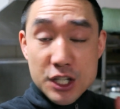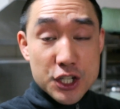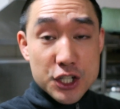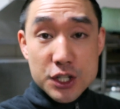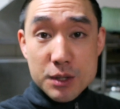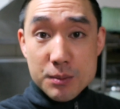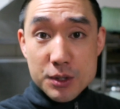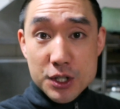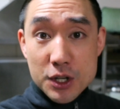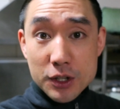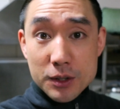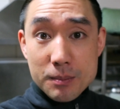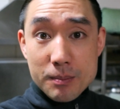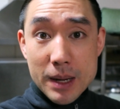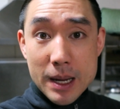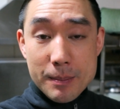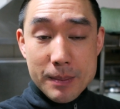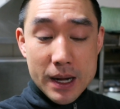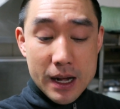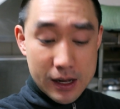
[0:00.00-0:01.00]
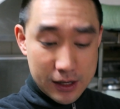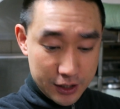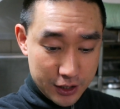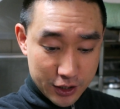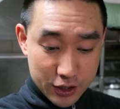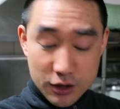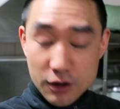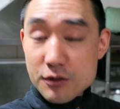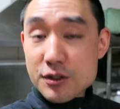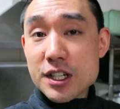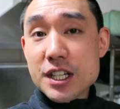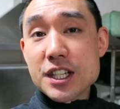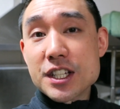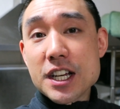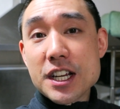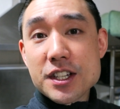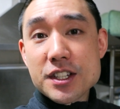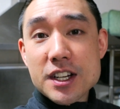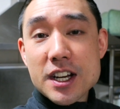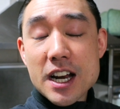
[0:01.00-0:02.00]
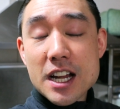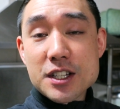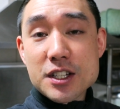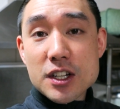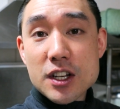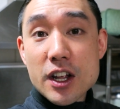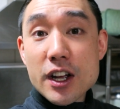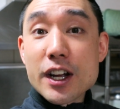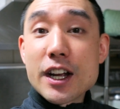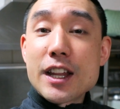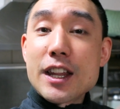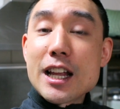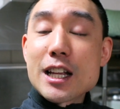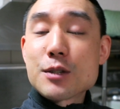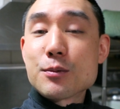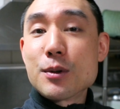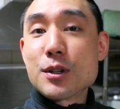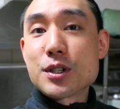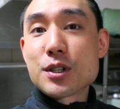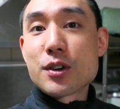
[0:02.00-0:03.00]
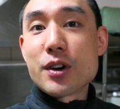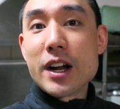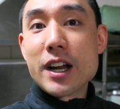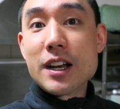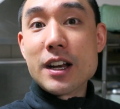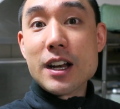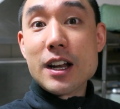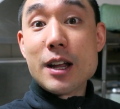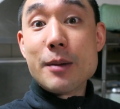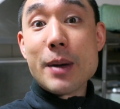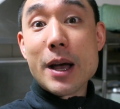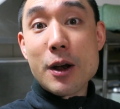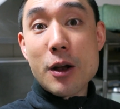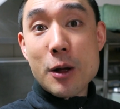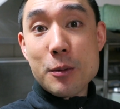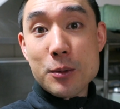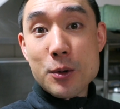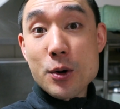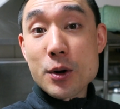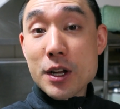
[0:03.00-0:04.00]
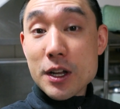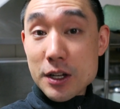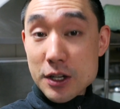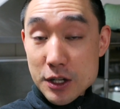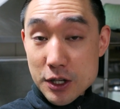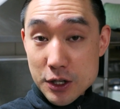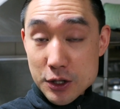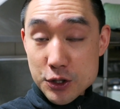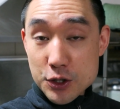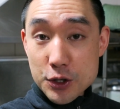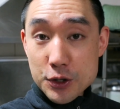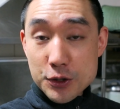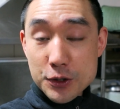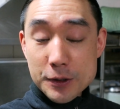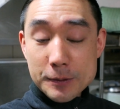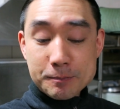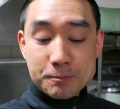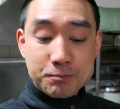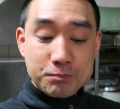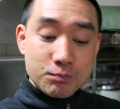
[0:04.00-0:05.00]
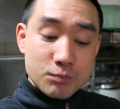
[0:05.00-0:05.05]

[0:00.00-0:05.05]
just some salt and pepper. You can obviously season it as you like, and that's what's great about home cooking. You can choose.